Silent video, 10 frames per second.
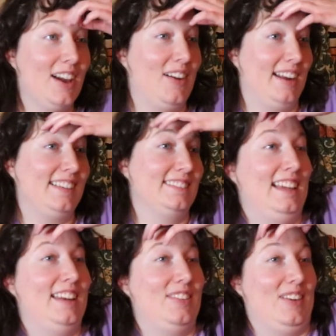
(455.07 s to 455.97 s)
going
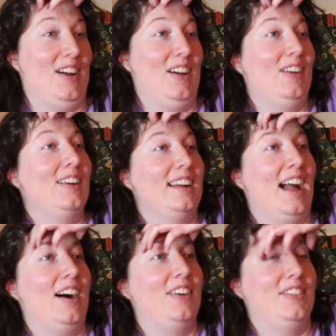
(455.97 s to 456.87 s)
and it'll all work
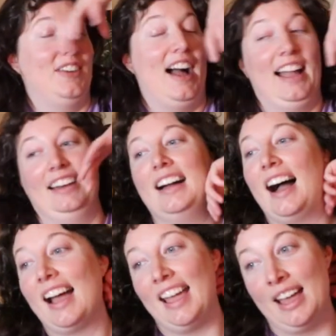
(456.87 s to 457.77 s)
out fine.
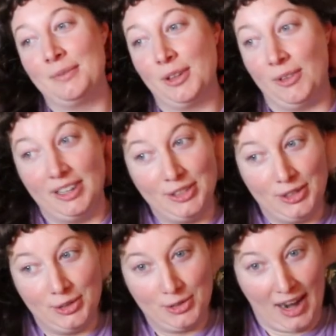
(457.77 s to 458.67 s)
I am going
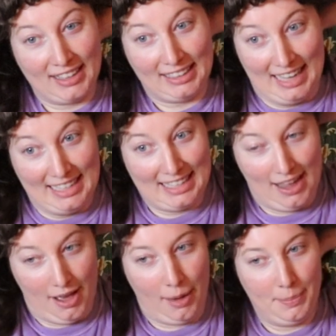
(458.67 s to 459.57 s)
to try to lace
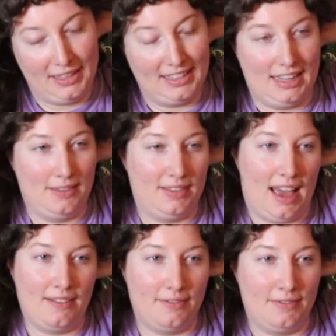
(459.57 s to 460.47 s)
it up and see if
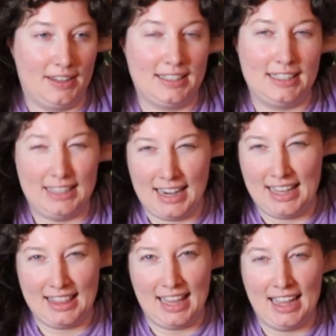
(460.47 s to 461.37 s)
that fixes
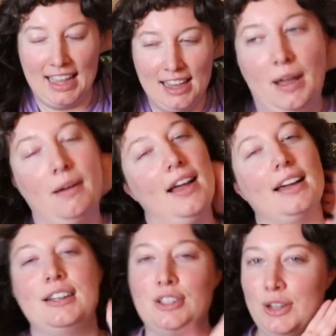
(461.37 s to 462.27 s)
anything, but I'm
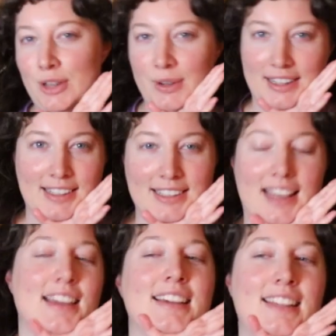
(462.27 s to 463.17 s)
not gonna show you what it looks
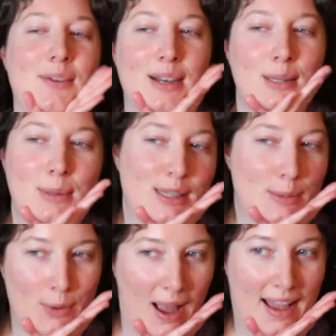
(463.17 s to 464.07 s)
like because I want it to be a
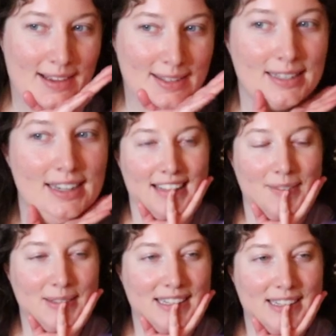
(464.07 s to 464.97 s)
surprise.
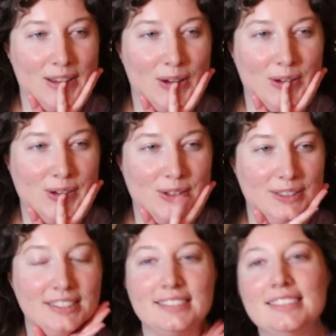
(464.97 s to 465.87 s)
I'm gonna
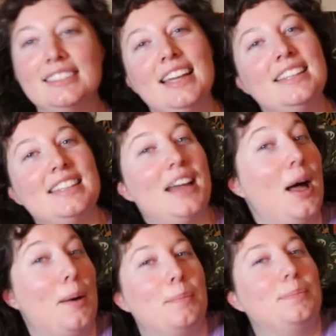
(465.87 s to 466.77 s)
go lace it
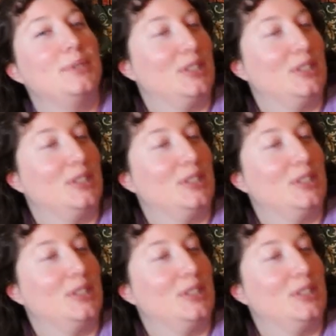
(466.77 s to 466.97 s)
up.